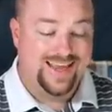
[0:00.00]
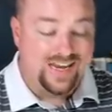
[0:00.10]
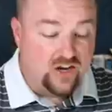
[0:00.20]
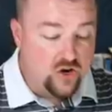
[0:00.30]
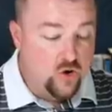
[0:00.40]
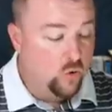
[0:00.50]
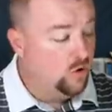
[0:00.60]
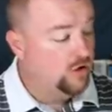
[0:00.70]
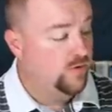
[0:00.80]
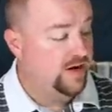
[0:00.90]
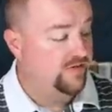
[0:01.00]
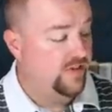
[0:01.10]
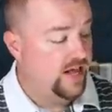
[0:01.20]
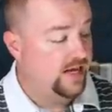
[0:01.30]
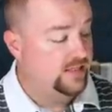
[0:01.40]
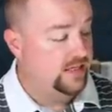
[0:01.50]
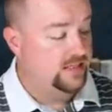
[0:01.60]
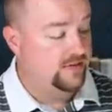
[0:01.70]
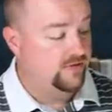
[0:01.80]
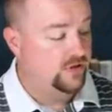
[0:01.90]
ignored red flags
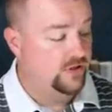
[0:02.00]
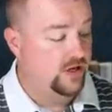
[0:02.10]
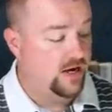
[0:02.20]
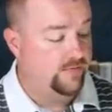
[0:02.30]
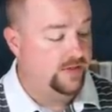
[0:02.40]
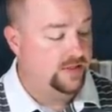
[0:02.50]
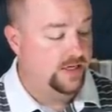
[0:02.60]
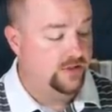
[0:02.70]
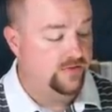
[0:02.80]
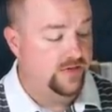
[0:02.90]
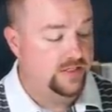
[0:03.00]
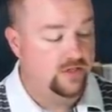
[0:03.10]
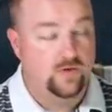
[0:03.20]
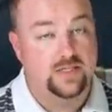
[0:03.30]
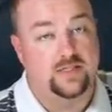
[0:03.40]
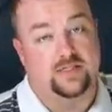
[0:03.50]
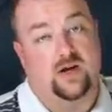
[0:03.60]
indifferent to the obvious danger facing residents.